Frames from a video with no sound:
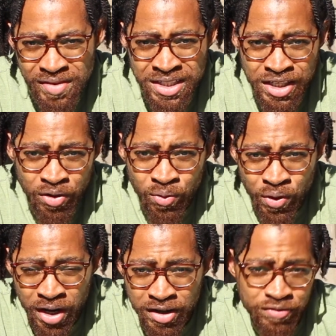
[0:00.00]

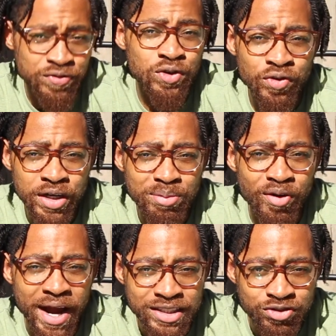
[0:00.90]
want a few rib
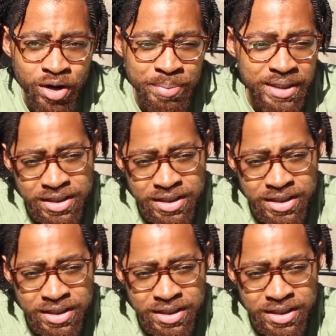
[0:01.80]
racks from me.